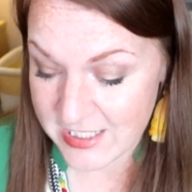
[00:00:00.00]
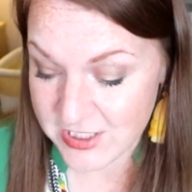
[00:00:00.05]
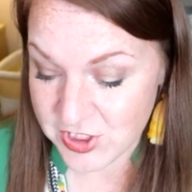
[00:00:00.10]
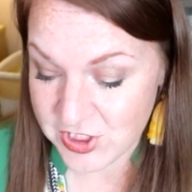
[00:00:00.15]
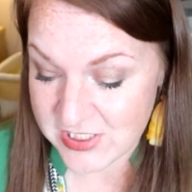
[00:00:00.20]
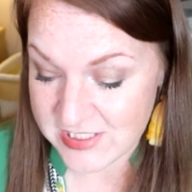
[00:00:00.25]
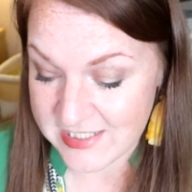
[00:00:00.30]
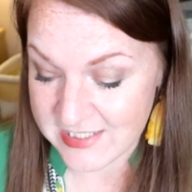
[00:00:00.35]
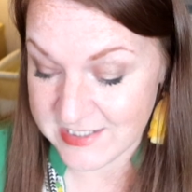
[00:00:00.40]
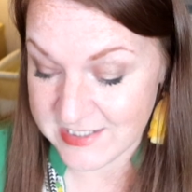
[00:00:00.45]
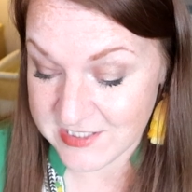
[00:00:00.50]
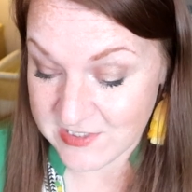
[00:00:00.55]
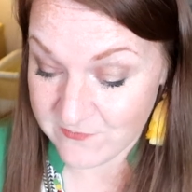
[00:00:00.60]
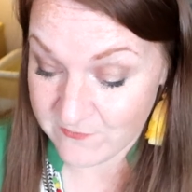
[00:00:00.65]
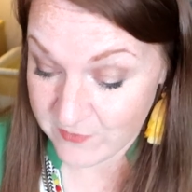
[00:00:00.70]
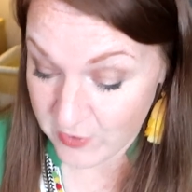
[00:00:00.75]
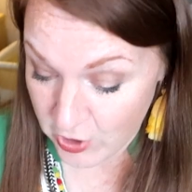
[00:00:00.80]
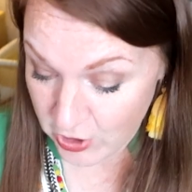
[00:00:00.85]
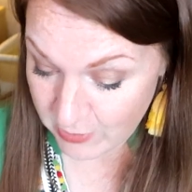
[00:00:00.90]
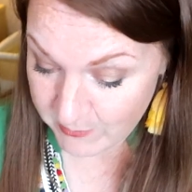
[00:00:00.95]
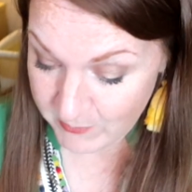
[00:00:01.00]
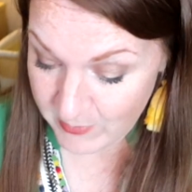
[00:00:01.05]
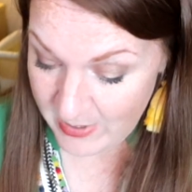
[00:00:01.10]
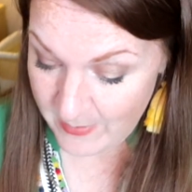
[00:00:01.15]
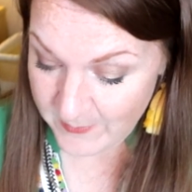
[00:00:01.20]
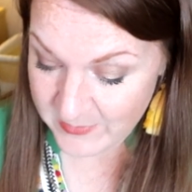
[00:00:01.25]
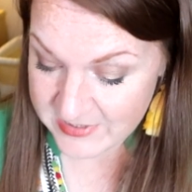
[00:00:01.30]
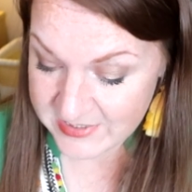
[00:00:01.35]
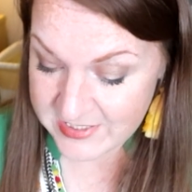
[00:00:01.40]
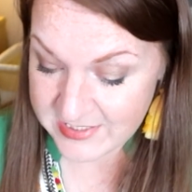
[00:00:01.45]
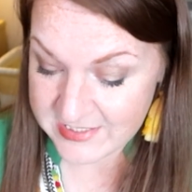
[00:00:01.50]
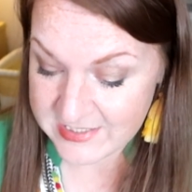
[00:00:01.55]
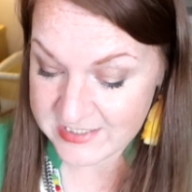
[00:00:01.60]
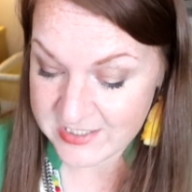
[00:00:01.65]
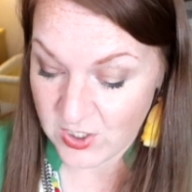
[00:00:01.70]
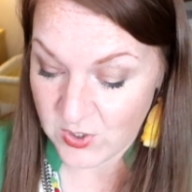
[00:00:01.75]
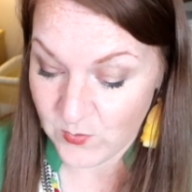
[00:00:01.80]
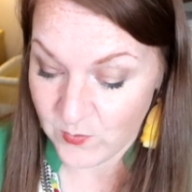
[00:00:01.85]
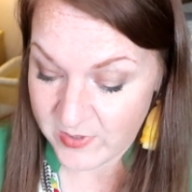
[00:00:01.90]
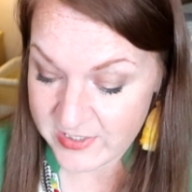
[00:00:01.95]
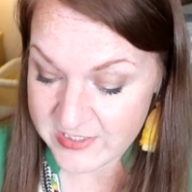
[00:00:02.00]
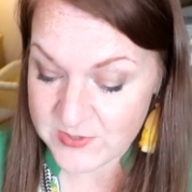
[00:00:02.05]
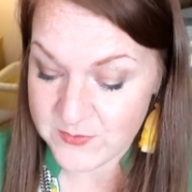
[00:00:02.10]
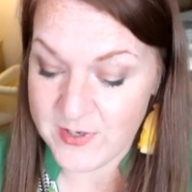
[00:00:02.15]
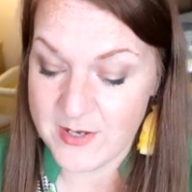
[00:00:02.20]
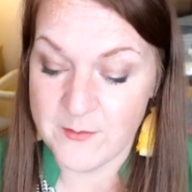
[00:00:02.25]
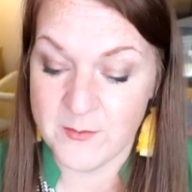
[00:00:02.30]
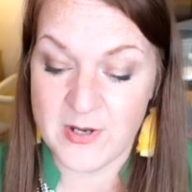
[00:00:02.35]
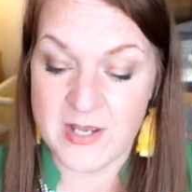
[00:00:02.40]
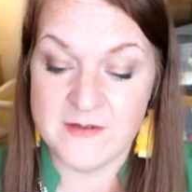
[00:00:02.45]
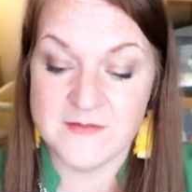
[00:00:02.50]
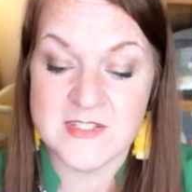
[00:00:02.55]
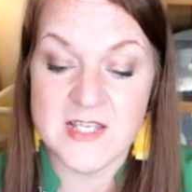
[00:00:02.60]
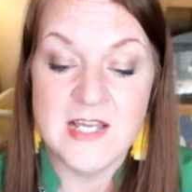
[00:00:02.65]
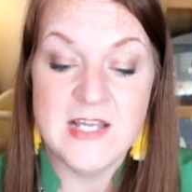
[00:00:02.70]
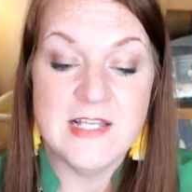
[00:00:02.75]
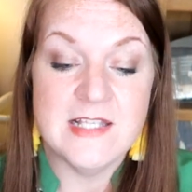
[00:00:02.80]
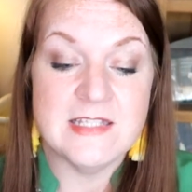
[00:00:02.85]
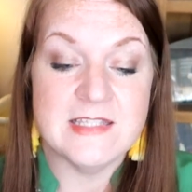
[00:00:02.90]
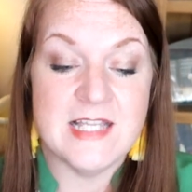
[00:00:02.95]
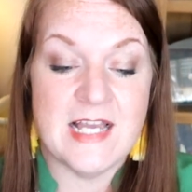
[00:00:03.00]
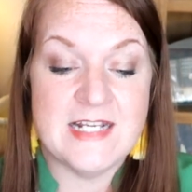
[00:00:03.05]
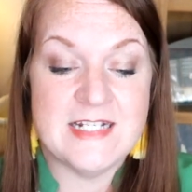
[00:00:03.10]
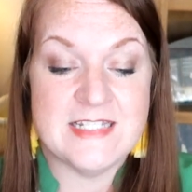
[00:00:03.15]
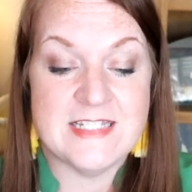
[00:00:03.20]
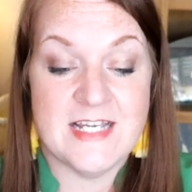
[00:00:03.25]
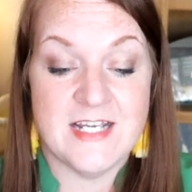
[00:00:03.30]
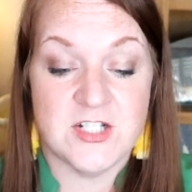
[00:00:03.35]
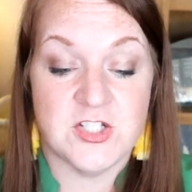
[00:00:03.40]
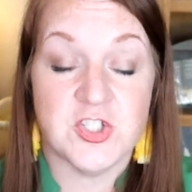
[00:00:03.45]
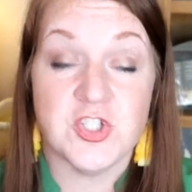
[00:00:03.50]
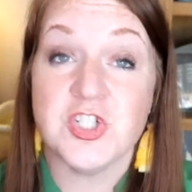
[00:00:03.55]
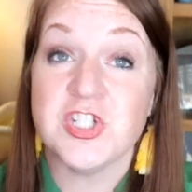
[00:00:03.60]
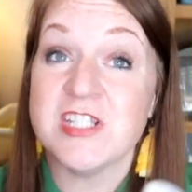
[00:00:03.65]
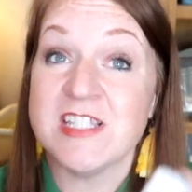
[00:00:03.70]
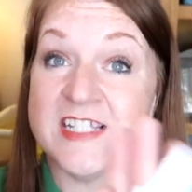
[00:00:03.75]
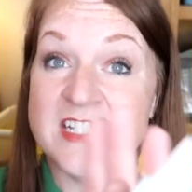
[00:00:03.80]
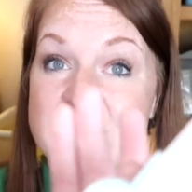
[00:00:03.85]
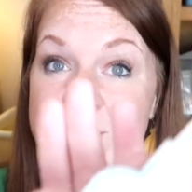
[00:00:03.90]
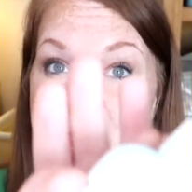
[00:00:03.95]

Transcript: And she this Verb brand was good. It's called Windswept Waves Light Texture Sea